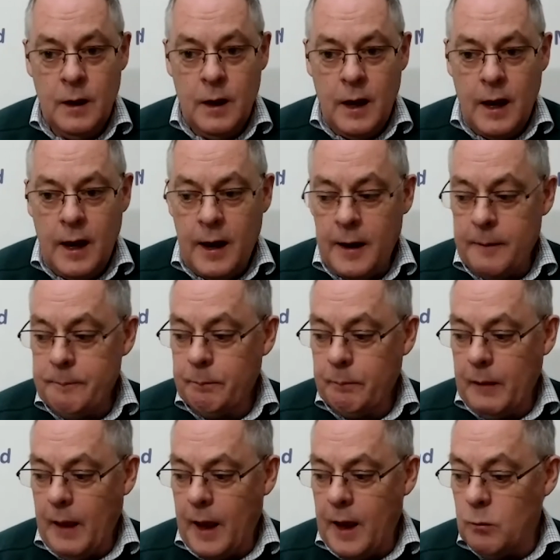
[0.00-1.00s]

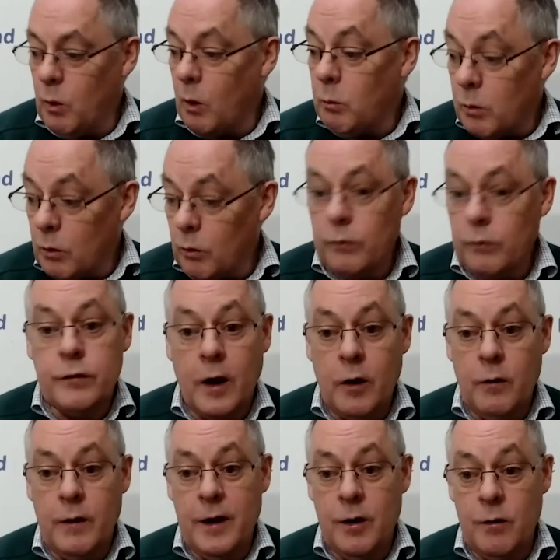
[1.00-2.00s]
And what we're also
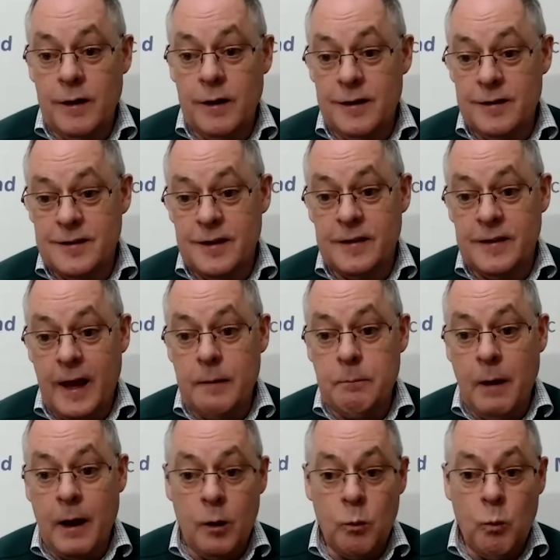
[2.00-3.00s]
hearing is that
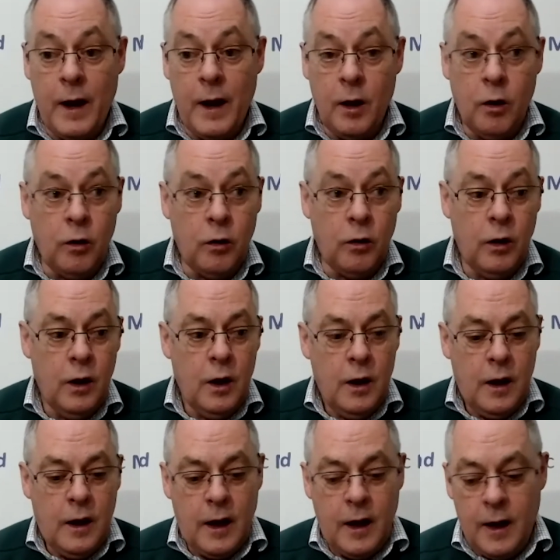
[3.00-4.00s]
may well
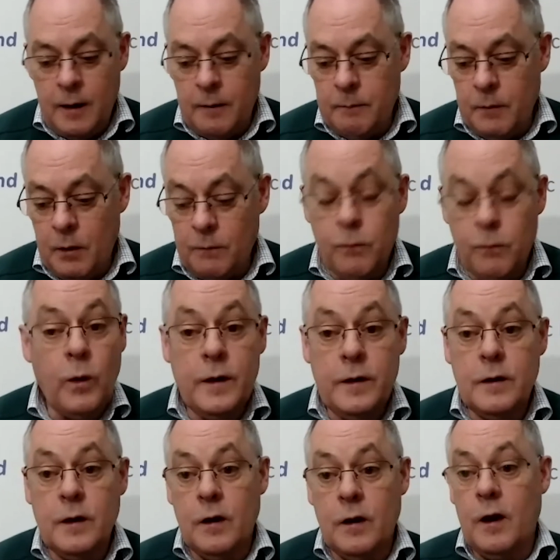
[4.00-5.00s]
avoid
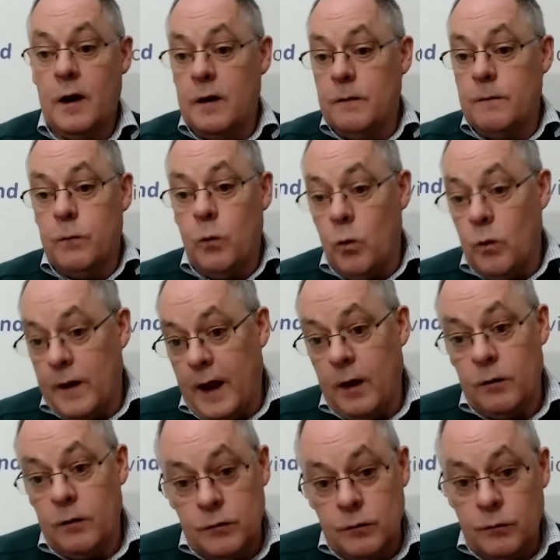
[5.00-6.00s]
the need for
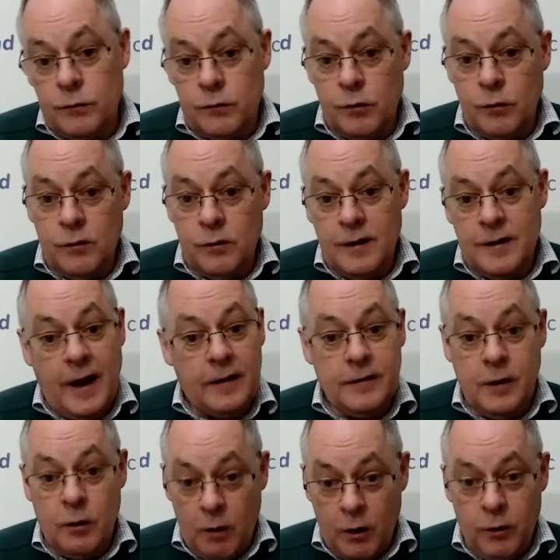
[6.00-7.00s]
councils to conduct
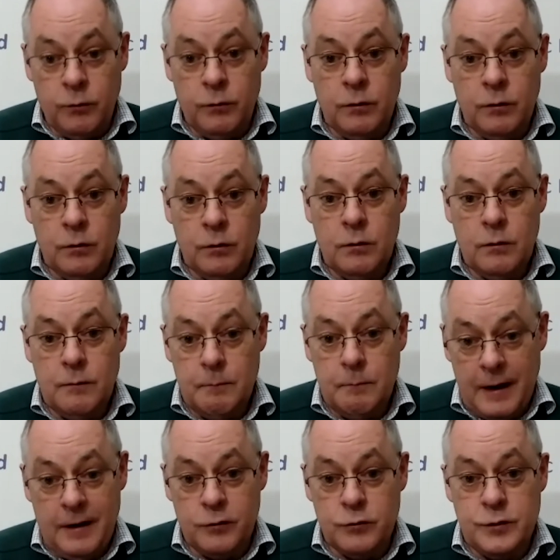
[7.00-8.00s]
their own
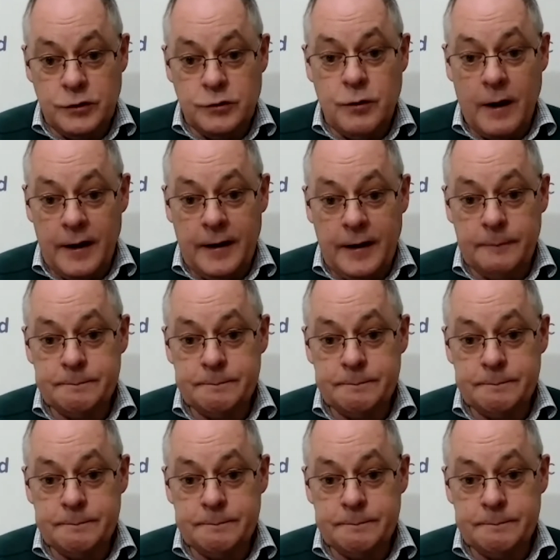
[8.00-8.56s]
mandatory training.